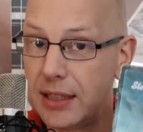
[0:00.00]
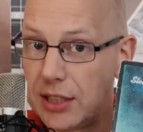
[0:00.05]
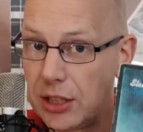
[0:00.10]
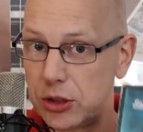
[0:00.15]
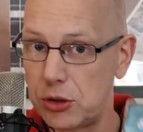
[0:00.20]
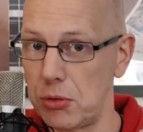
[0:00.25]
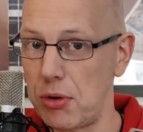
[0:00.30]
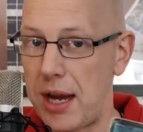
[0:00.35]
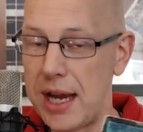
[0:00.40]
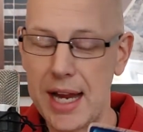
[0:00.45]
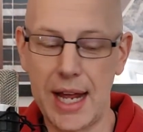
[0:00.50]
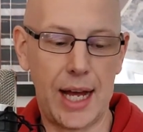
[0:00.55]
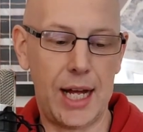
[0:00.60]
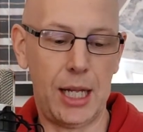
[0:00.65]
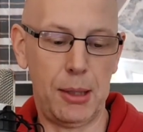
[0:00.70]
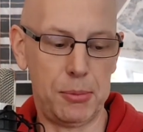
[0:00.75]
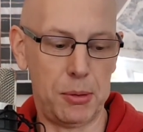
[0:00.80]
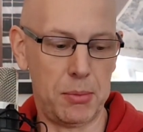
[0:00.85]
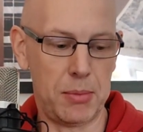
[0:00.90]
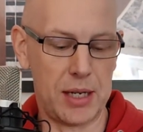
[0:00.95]
It's a great
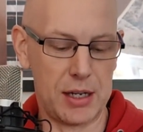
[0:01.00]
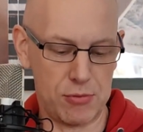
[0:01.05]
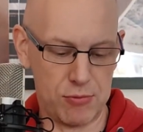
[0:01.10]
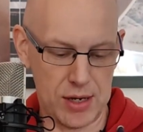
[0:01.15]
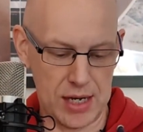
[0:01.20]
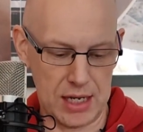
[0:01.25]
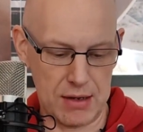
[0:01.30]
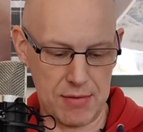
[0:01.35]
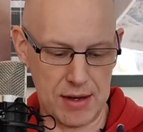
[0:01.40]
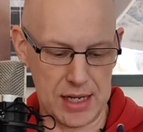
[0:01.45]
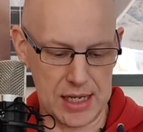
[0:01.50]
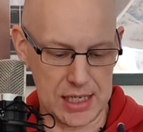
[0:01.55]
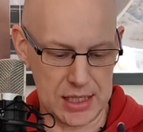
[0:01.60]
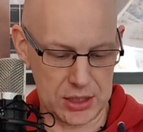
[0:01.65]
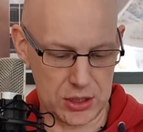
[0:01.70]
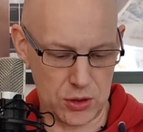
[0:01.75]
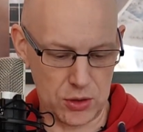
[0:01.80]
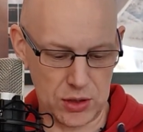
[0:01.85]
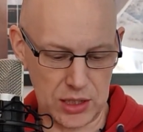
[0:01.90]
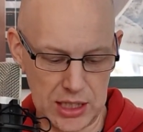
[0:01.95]
album. It really, really
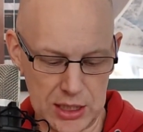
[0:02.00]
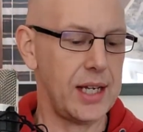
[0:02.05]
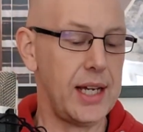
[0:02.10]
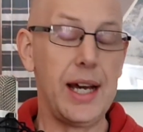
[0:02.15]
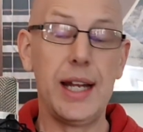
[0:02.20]
is good.